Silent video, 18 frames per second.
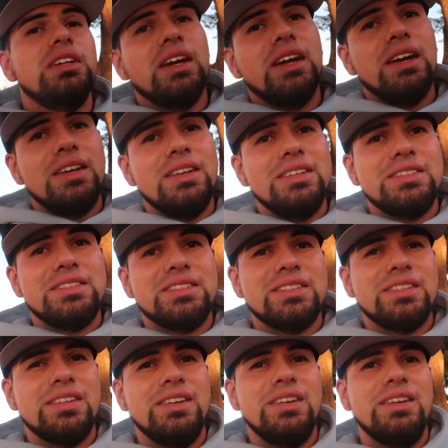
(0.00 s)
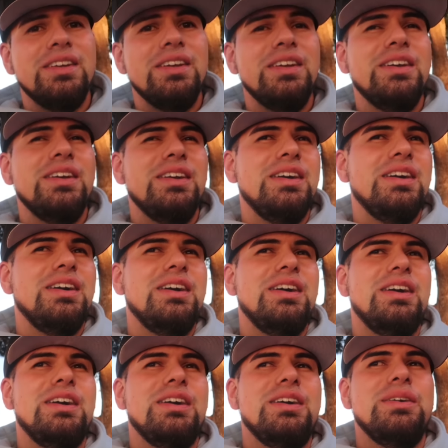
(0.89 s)
you guys.
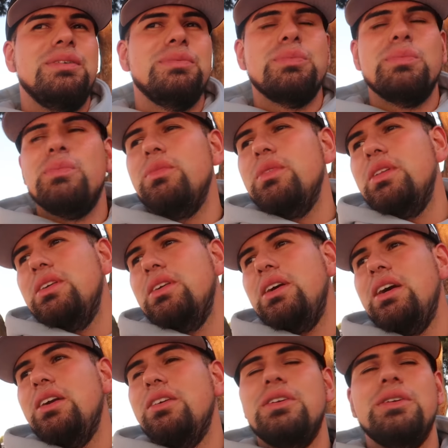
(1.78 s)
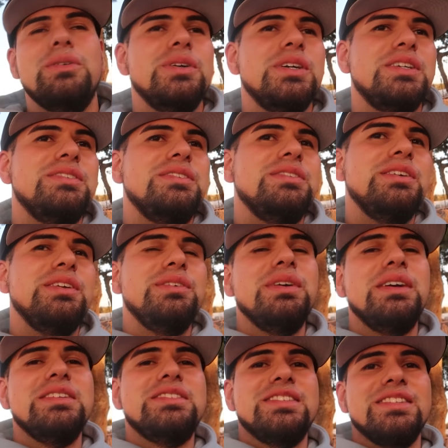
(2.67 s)
Uh, I don't know when,
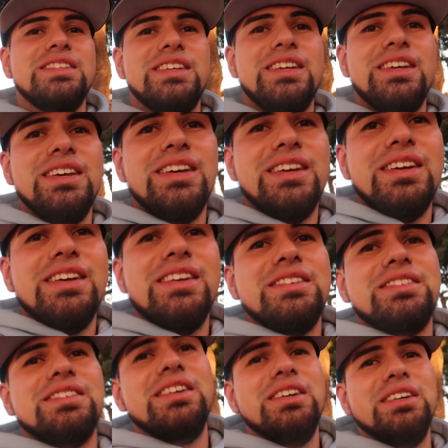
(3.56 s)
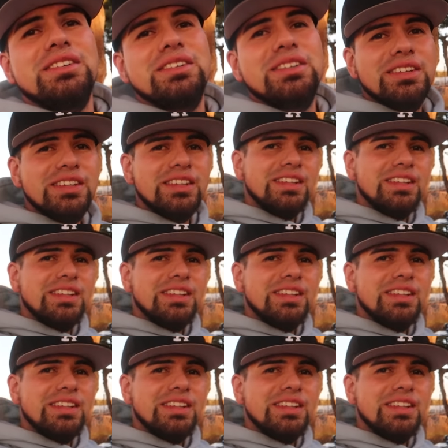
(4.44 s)
eventually. So